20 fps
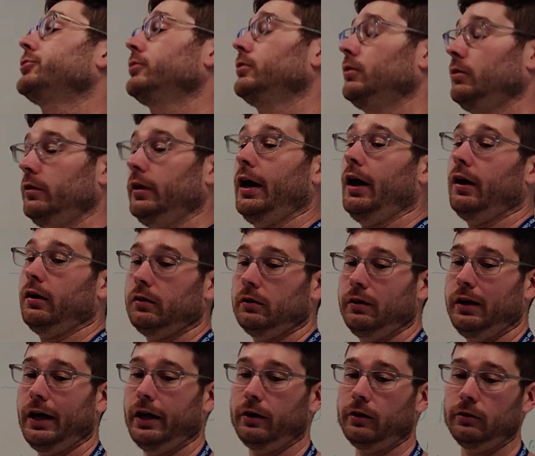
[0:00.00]
Gotcha.
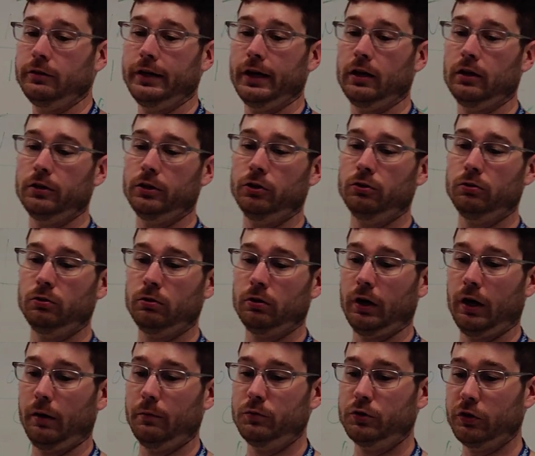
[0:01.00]
Yeah, it'll yell at you
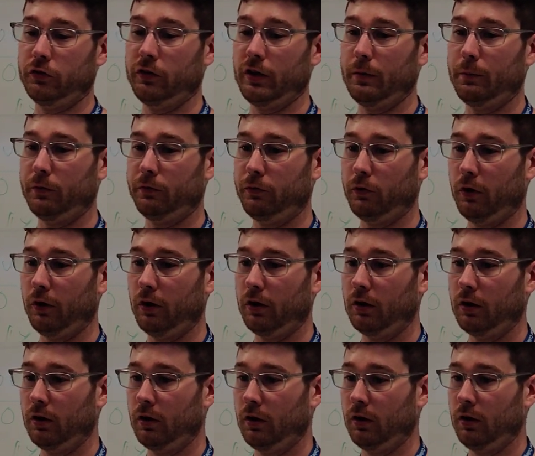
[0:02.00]
just like
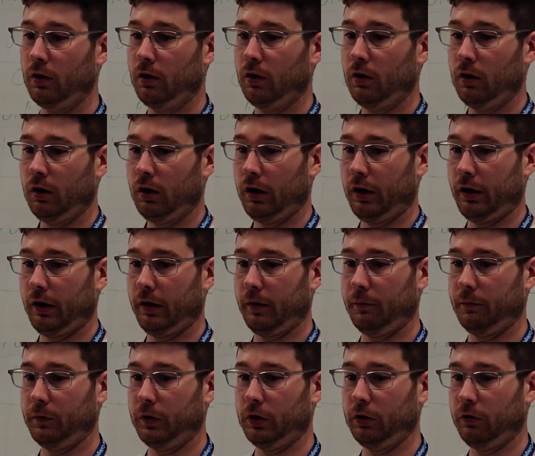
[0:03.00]
before.
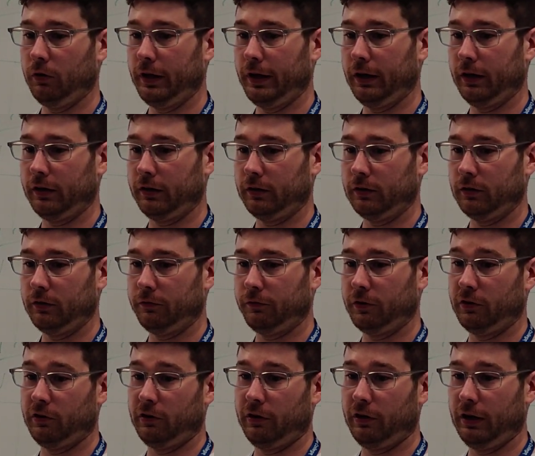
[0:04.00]
Like
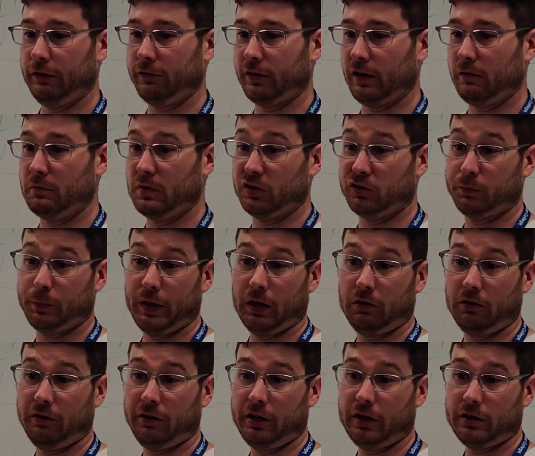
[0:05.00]
for if I
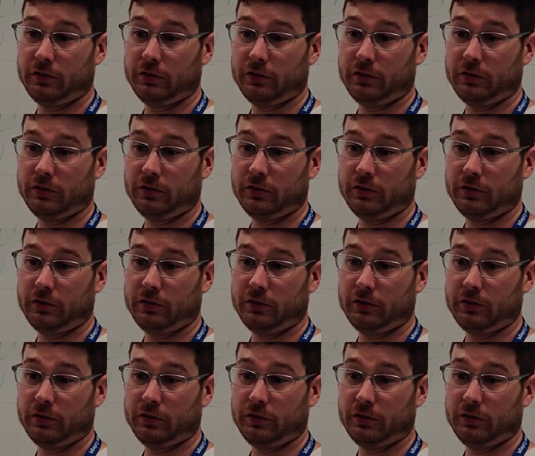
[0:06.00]
misspelled